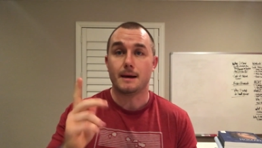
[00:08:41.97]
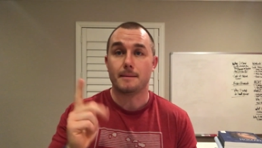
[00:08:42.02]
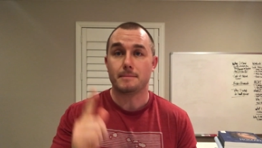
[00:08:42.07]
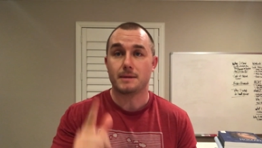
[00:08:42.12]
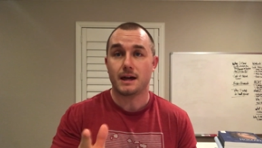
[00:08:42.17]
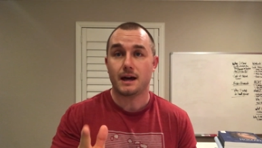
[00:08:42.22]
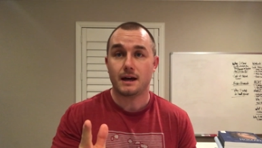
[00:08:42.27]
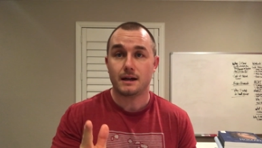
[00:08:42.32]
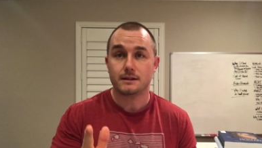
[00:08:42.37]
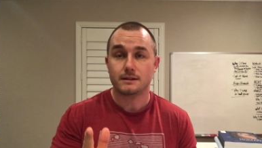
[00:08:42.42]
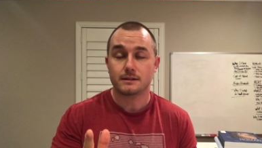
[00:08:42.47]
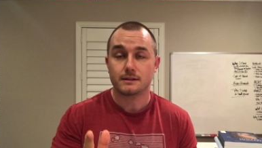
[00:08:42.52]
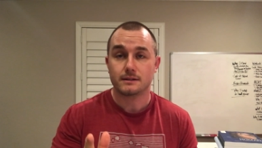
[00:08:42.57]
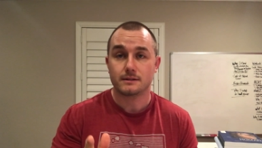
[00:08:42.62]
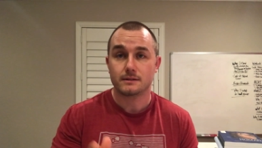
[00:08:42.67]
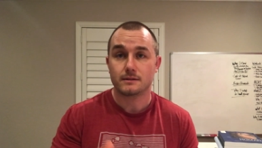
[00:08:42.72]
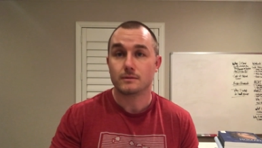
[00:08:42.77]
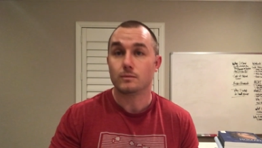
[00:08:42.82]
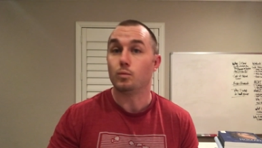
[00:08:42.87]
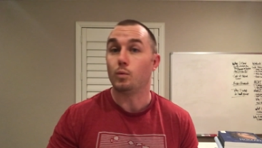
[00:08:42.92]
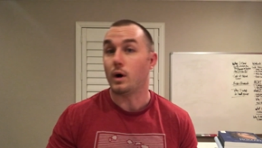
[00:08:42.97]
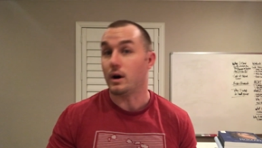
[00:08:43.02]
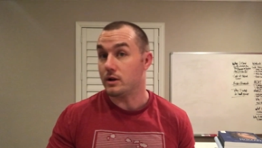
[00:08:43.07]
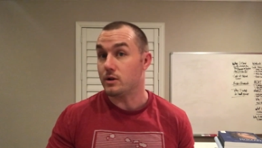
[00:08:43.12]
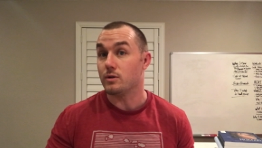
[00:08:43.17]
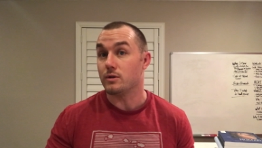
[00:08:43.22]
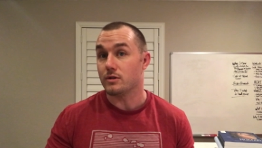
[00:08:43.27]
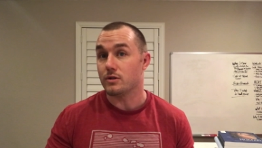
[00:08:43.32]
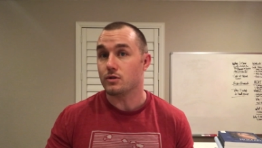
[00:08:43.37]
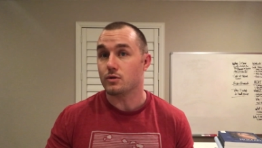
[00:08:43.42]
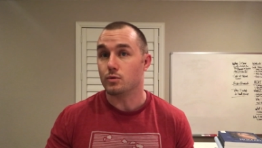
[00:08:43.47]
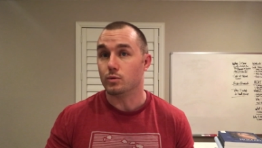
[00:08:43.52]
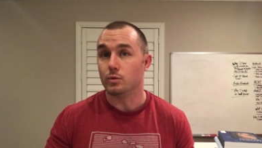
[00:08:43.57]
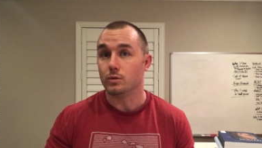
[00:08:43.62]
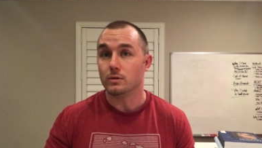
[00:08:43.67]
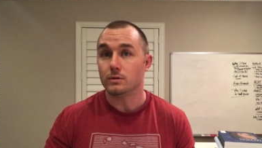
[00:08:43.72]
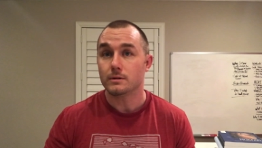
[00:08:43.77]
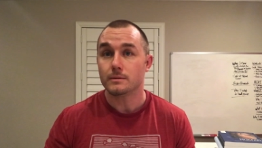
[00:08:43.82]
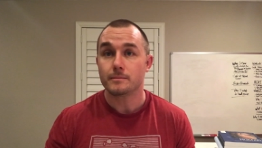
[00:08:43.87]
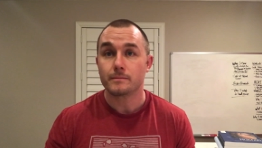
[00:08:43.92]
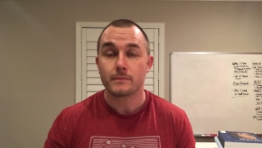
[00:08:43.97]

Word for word: MCAT while you're in school,